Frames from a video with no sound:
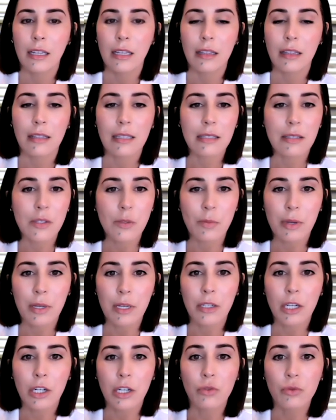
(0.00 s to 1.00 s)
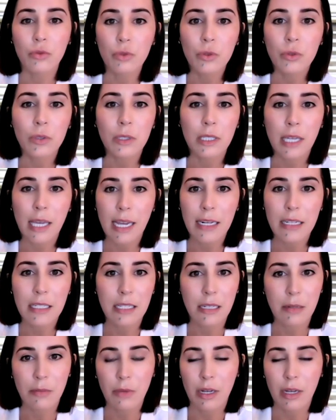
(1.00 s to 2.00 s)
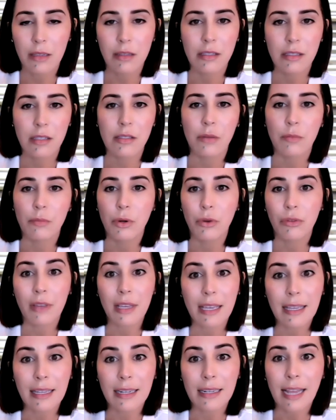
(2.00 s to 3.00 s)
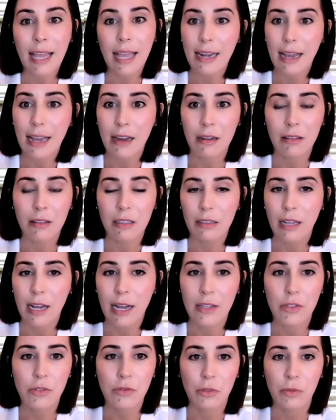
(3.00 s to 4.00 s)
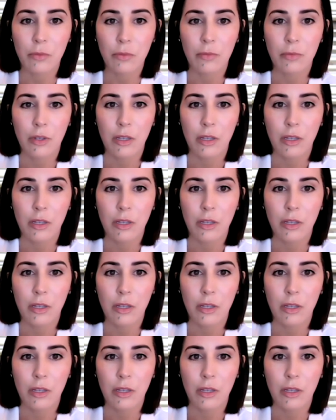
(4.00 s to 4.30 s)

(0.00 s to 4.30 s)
This has been a grueling 18 months, both in and out of the classroom.